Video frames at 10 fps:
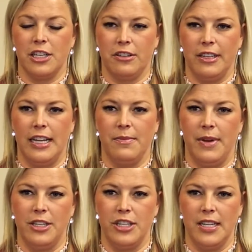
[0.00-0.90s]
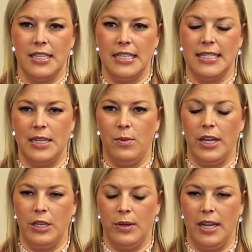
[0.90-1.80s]
to create a budget to see
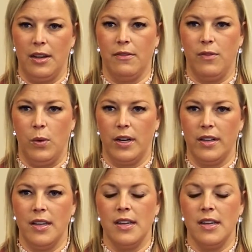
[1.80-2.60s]
what you can afford.